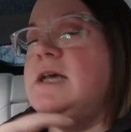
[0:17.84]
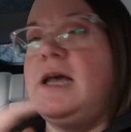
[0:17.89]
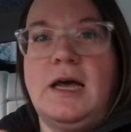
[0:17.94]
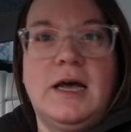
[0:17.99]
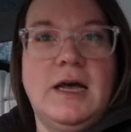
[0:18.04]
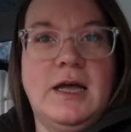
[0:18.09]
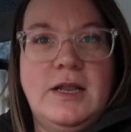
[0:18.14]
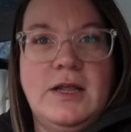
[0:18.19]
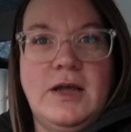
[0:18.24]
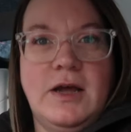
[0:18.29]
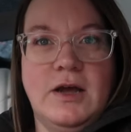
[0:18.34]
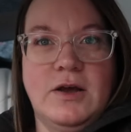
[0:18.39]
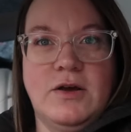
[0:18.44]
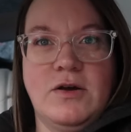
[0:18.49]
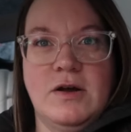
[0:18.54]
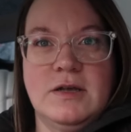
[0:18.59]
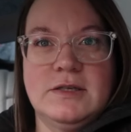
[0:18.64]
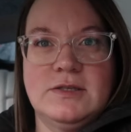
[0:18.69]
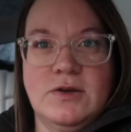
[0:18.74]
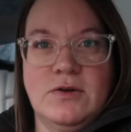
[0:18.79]
had a
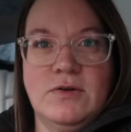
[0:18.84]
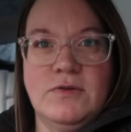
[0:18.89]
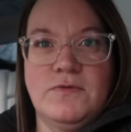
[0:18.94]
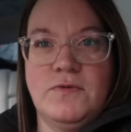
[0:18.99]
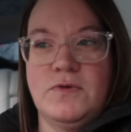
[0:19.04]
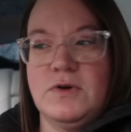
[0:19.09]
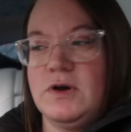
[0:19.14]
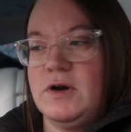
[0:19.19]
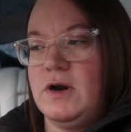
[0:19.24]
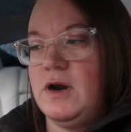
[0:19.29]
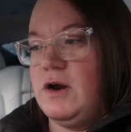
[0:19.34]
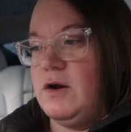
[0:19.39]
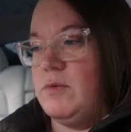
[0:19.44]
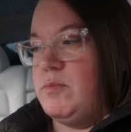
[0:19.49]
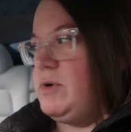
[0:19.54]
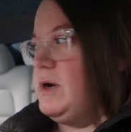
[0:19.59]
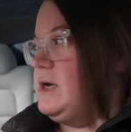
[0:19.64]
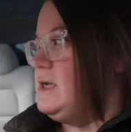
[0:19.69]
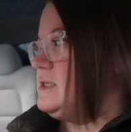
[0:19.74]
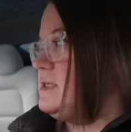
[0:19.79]
consult for her
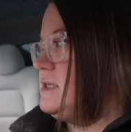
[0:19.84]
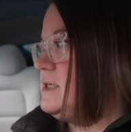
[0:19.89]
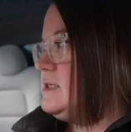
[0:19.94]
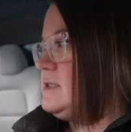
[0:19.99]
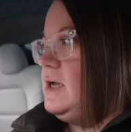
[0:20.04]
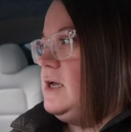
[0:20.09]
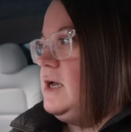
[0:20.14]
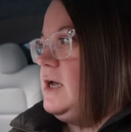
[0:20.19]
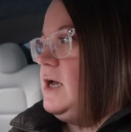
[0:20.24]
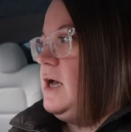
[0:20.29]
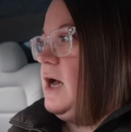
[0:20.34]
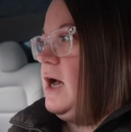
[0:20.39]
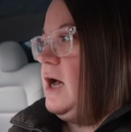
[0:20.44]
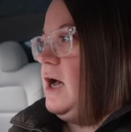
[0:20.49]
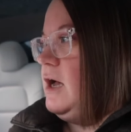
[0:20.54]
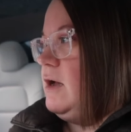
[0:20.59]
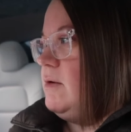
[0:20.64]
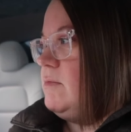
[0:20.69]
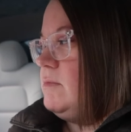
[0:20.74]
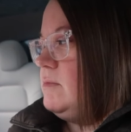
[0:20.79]
braces.
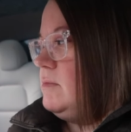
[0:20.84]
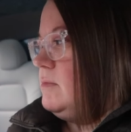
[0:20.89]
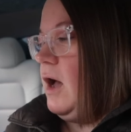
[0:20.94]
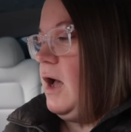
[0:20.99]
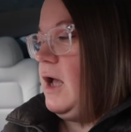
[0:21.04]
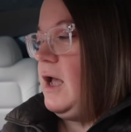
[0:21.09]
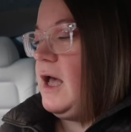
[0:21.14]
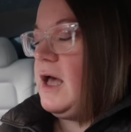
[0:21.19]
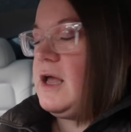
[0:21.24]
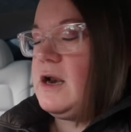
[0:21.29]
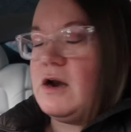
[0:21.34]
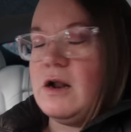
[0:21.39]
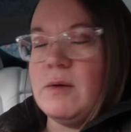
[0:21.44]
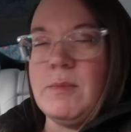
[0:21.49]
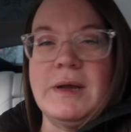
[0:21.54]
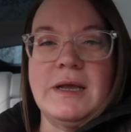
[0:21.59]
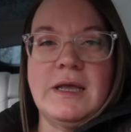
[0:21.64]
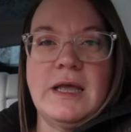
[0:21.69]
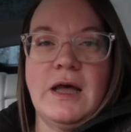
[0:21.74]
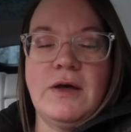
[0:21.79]
Um, I had it on
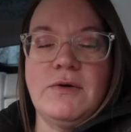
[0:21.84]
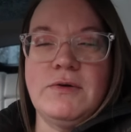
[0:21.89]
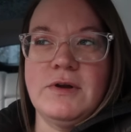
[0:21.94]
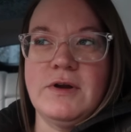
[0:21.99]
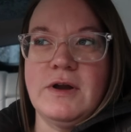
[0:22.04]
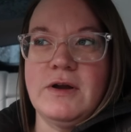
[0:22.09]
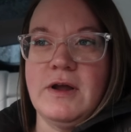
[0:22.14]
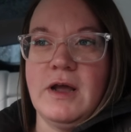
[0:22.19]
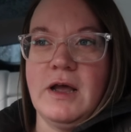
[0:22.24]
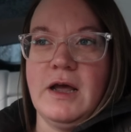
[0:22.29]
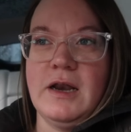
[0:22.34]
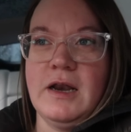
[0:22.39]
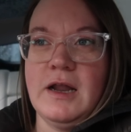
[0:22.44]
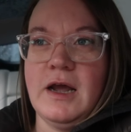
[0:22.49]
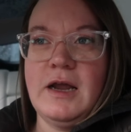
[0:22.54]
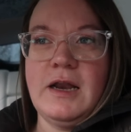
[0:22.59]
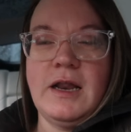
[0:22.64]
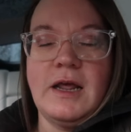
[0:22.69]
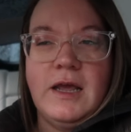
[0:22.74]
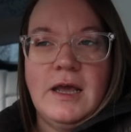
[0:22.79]
my calendar at
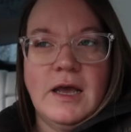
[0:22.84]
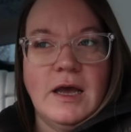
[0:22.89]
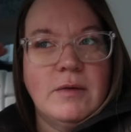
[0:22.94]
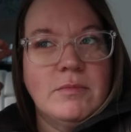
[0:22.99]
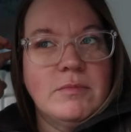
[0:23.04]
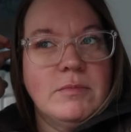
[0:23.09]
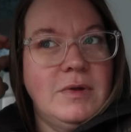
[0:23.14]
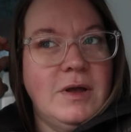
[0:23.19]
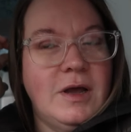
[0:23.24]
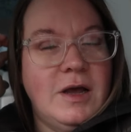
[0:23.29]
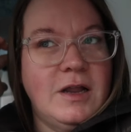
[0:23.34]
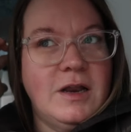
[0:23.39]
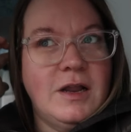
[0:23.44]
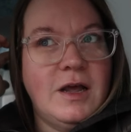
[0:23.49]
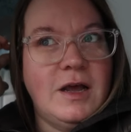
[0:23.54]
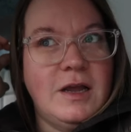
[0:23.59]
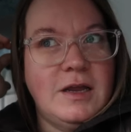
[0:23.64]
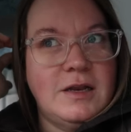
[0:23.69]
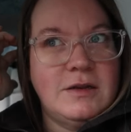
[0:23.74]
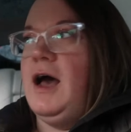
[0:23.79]
9 a.m. And
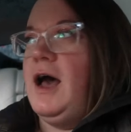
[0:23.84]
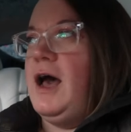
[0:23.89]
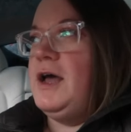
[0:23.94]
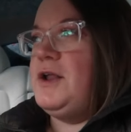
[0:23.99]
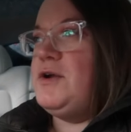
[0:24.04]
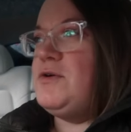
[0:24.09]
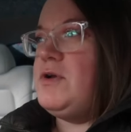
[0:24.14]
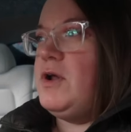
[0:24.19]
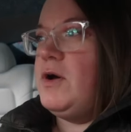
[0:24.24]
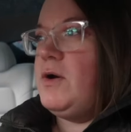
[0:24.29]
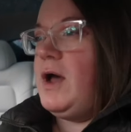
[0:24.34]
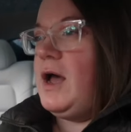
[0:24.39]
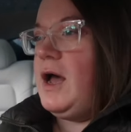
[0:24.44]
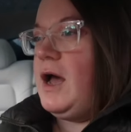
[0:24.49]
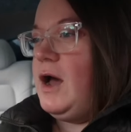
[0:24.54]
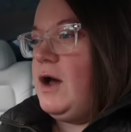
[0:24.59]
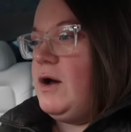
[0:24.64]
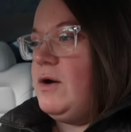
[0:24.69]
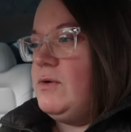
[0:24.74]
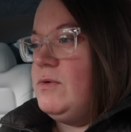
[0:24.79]
I, I don't know
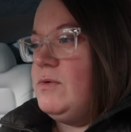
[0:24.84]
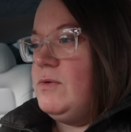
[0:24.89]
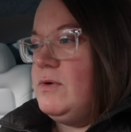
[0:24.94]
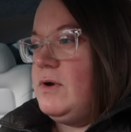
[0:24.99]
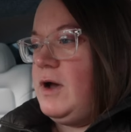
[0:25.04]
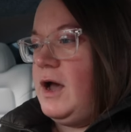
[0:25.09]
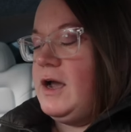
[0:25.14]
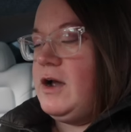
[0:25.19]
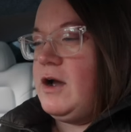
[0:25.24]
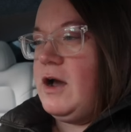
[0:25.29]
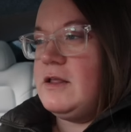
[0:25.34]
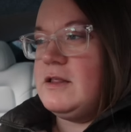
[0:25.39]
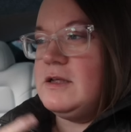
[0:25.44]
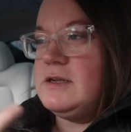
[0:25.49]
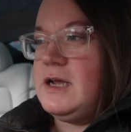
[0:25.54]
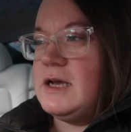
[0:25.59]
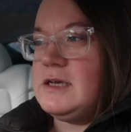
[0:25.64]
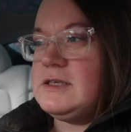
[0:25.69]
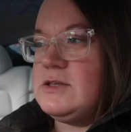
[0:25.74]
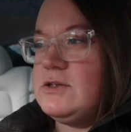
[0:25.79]
how I got the
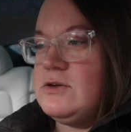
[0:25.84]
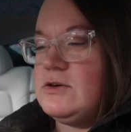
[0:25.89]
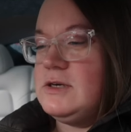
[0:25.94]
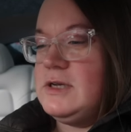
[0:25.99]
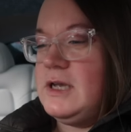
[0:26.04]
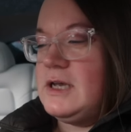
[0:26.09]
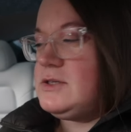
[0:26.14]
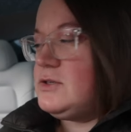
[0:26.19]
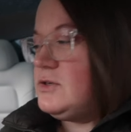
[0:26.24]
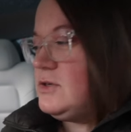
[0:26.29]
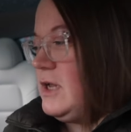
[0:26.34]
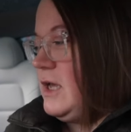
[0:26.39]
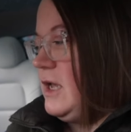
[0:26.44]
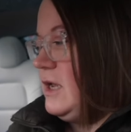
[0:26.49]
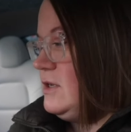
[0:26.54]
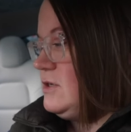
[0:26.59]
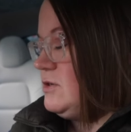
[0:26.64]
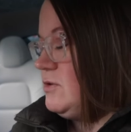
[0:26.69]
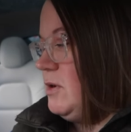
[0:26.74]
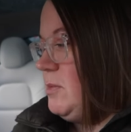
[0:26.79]
text alert
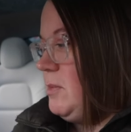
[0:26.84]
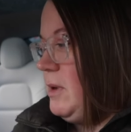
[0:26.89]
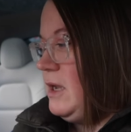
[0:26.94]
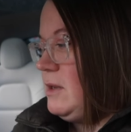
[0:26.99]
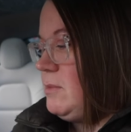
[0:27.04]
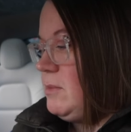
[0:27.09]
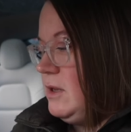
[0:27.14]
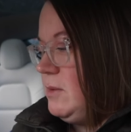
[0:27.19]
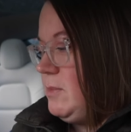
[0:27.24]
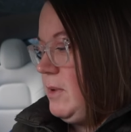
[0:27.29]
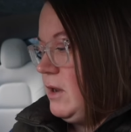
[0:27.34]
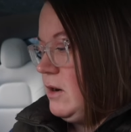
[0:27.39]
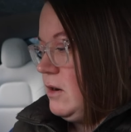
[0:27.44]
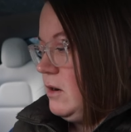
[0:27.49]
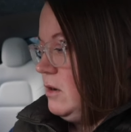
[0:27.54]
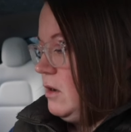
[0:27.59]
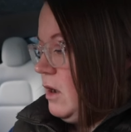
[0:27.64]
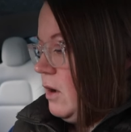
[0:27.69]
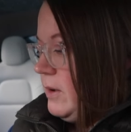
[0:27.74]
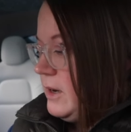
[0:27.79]
yesterday to remind me about,
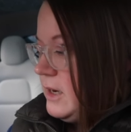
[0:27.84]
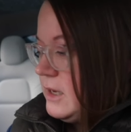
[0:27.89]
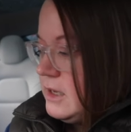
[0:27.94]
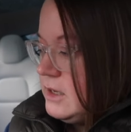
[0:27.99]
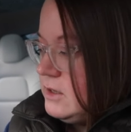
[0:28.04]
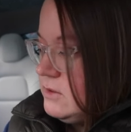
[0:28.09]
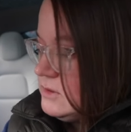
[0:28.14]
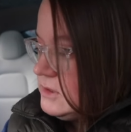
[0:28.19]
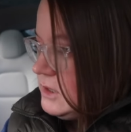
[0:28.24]
oh, I didn't get you